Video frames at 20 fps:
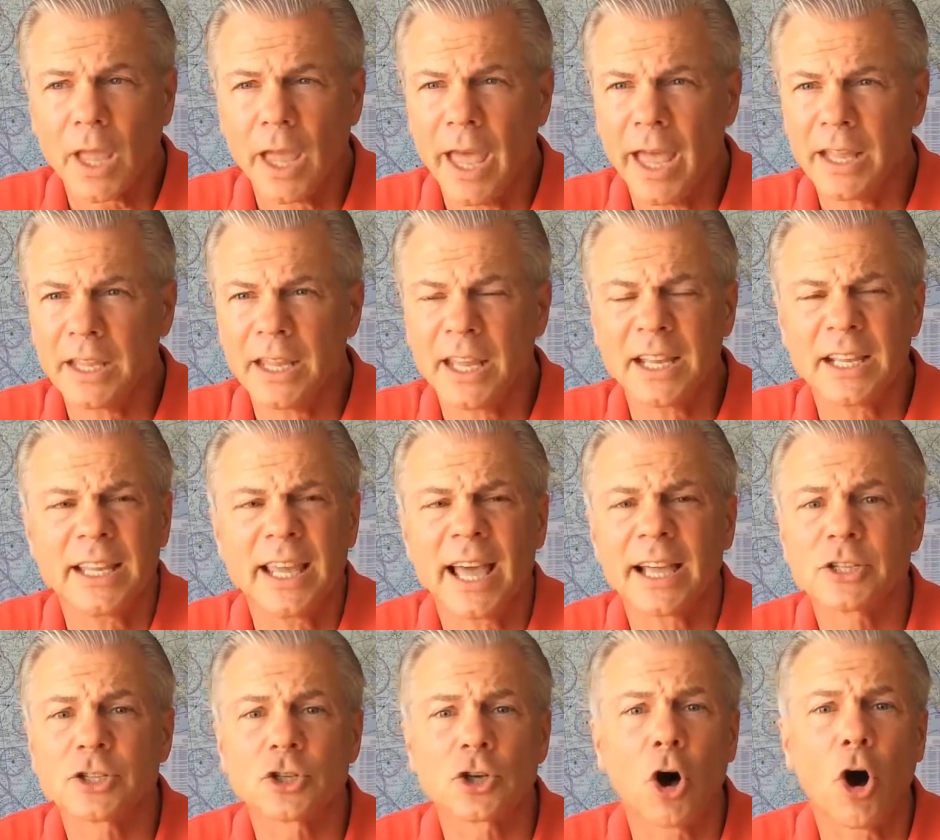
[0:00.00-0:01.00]
and it
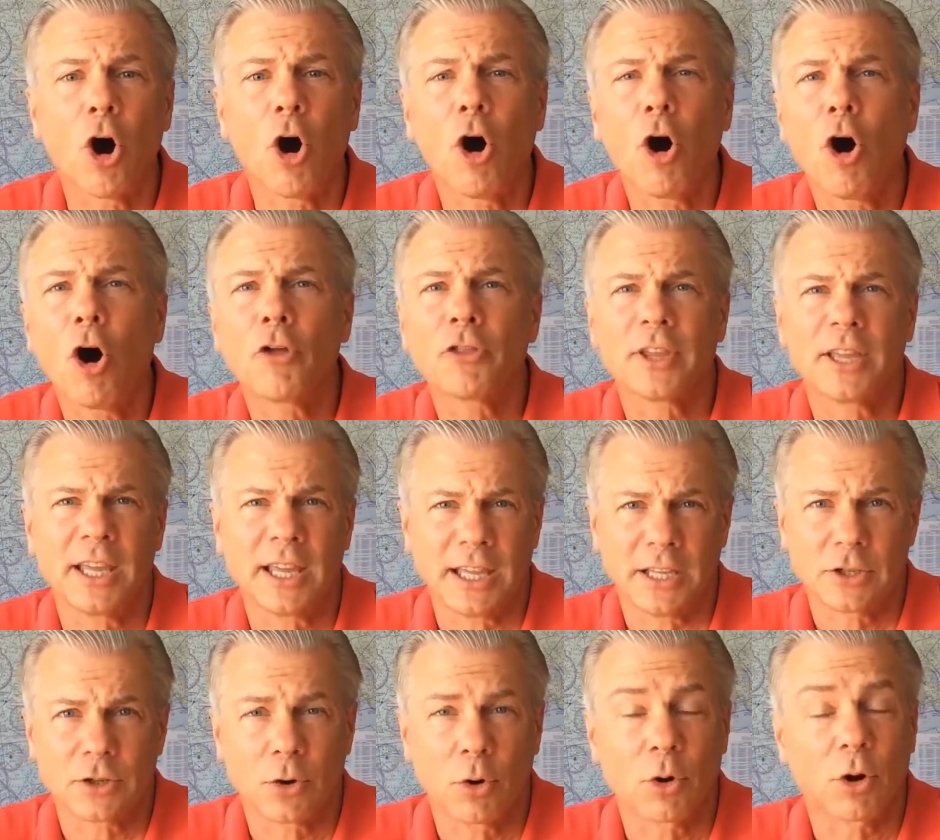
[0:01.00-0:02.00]
gets all the
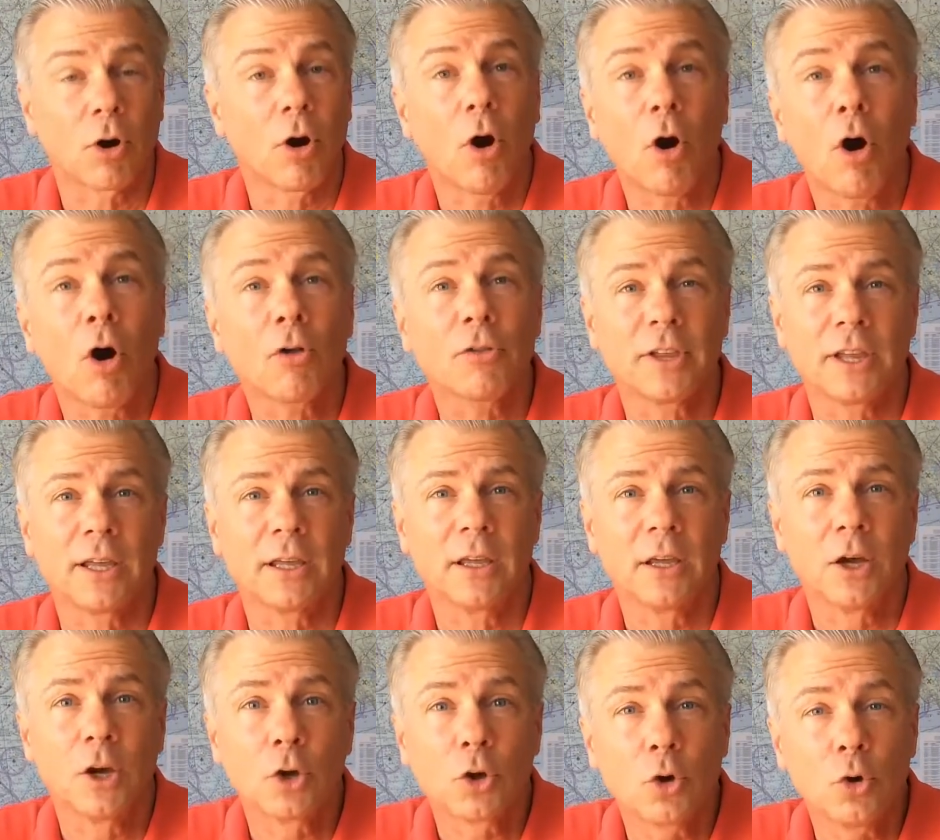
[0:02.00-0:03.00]
heat or all the
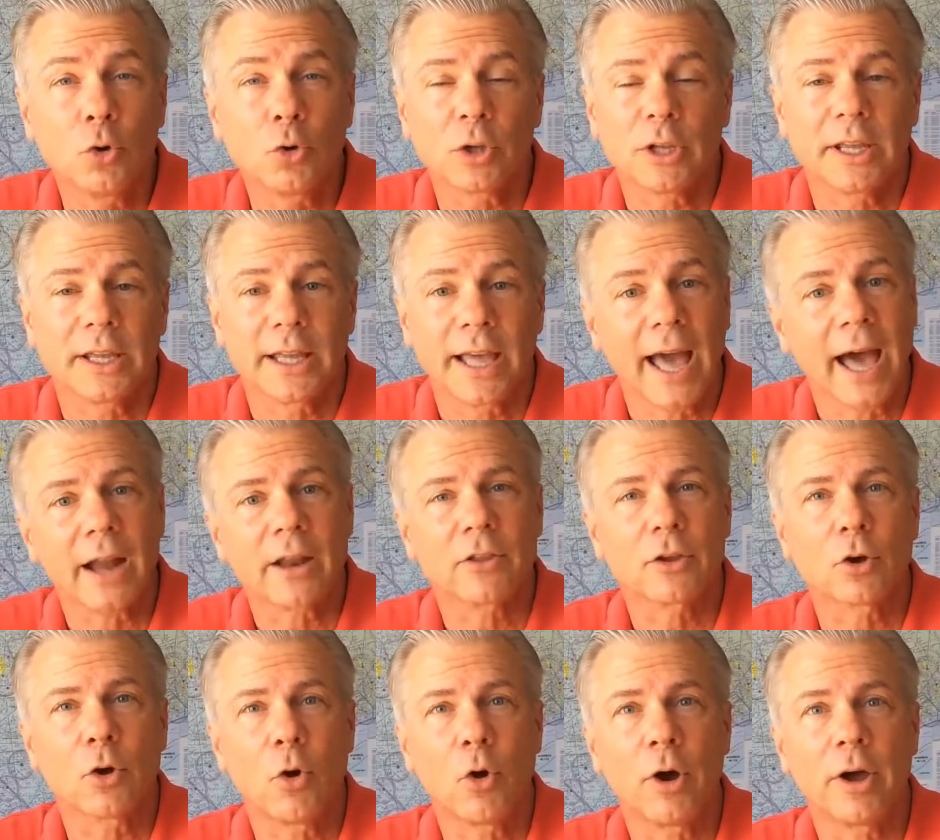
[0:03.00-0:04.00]
cooling out of
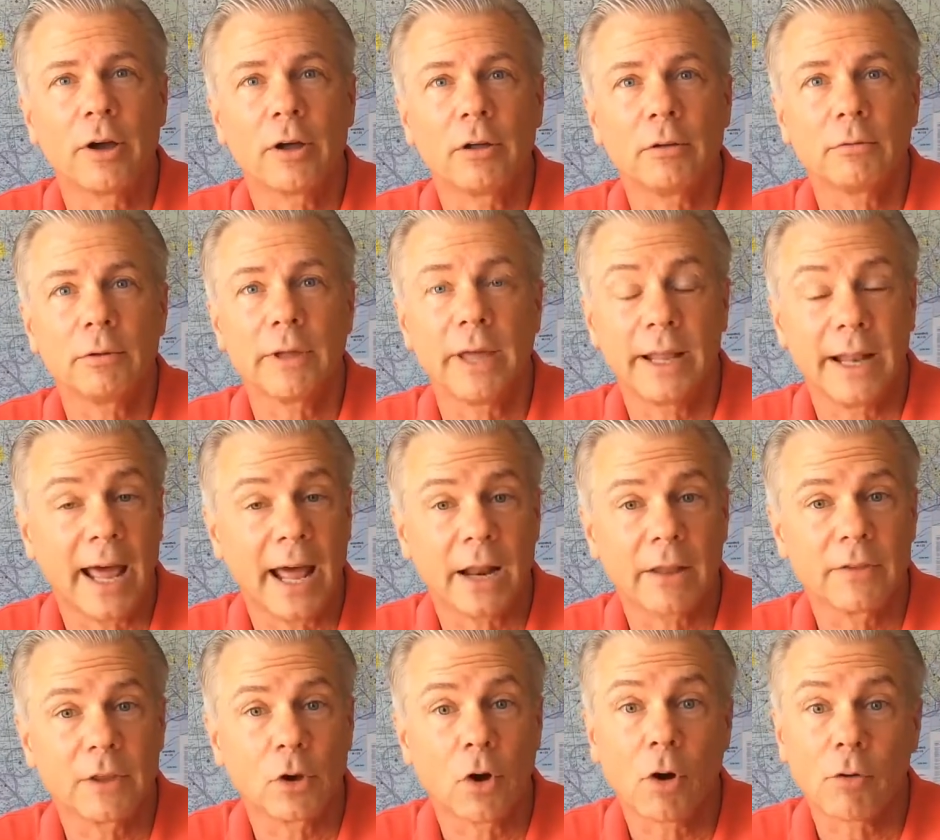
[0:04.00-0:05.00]
the coil and
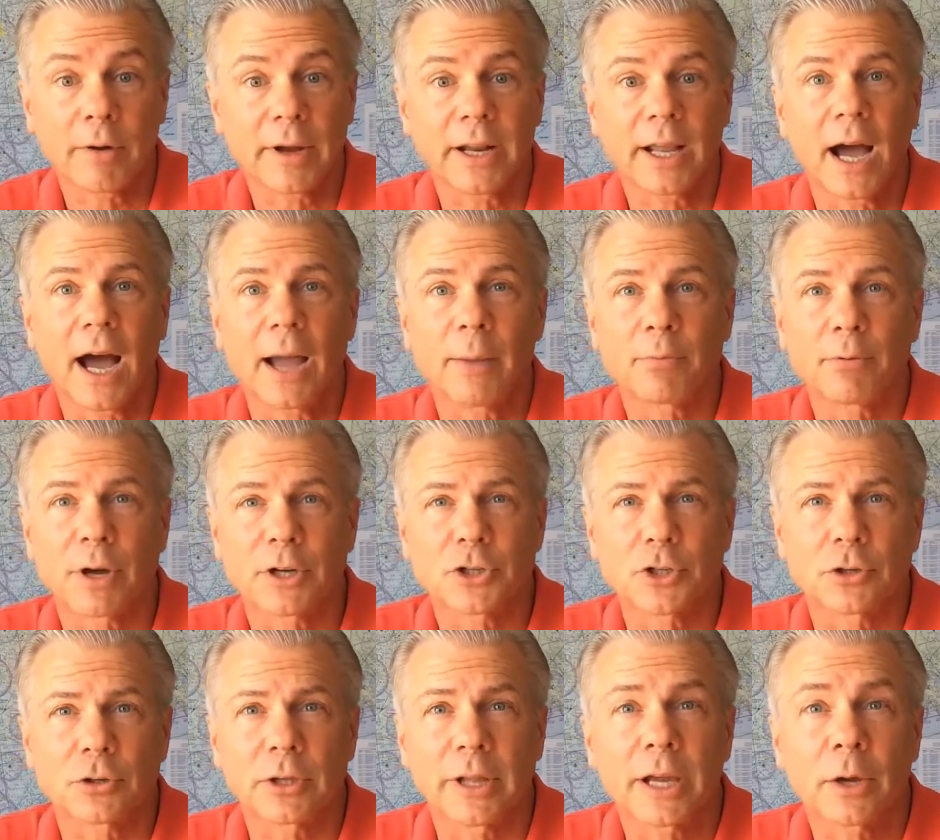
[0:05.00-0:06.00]
out of the already high
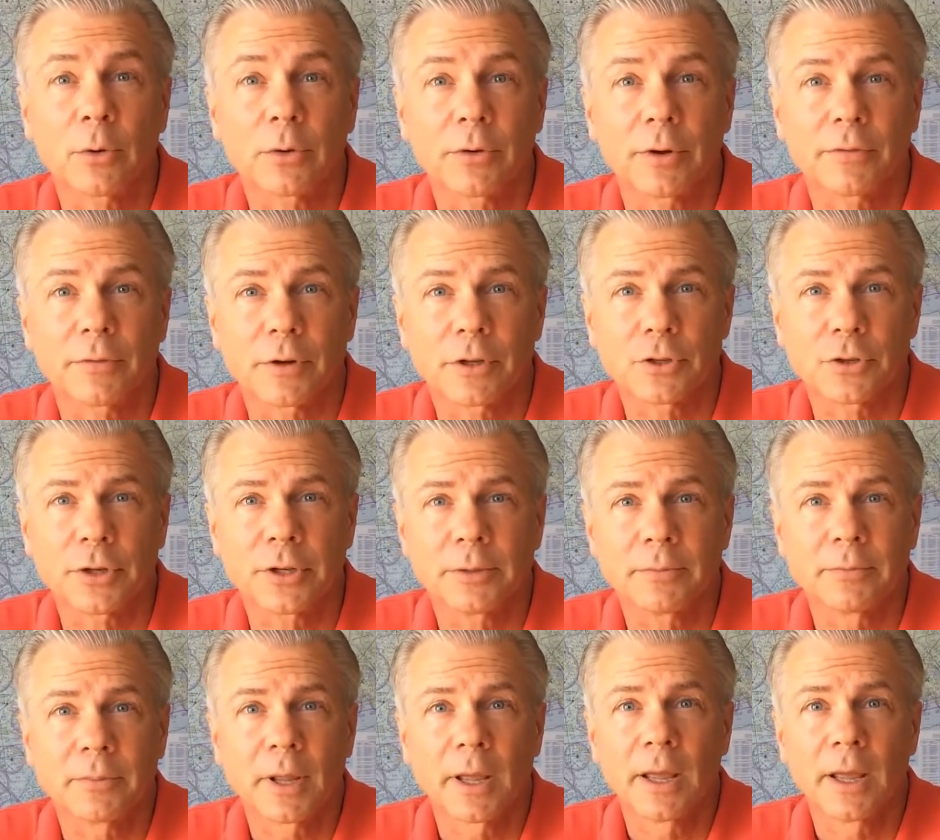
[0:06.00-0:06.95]
pressure liquid refrigerant